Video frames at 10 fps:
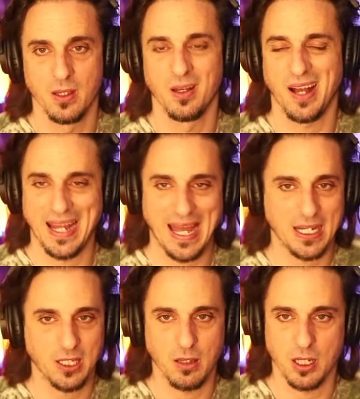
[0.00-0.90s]
I
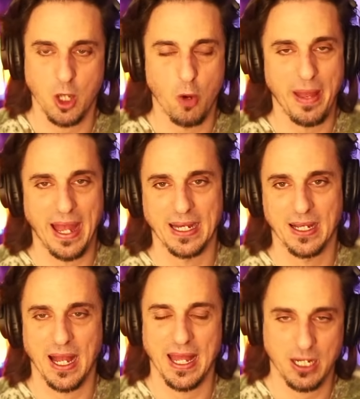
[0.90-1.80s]
had a go bag.
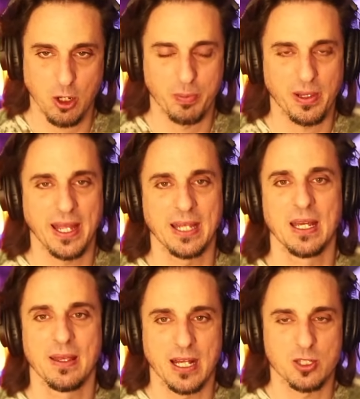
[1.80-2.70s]
I had a go plan.
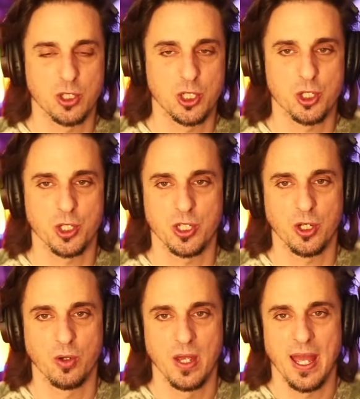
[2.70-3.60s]
That's what you should
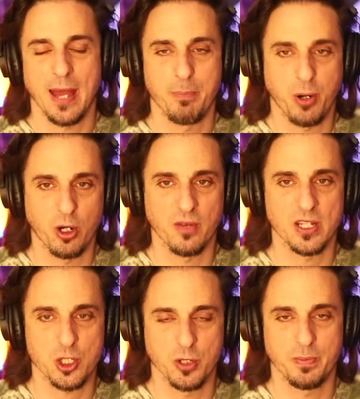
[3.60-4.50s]
do. And part of it
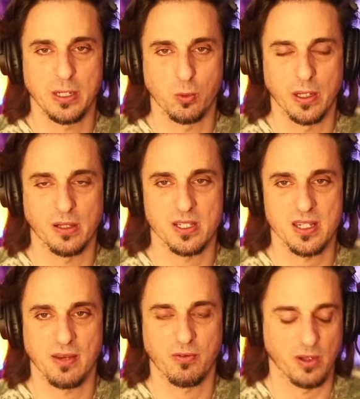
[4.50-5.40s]
should be
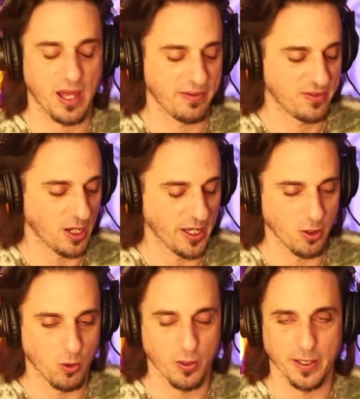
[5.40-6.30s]

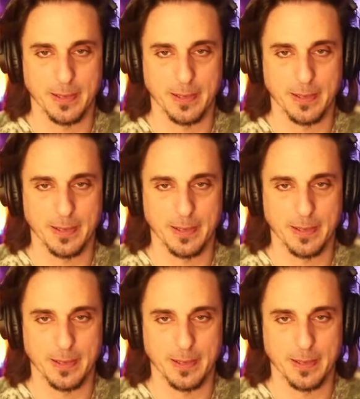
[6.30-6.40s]
realestateforlife.org.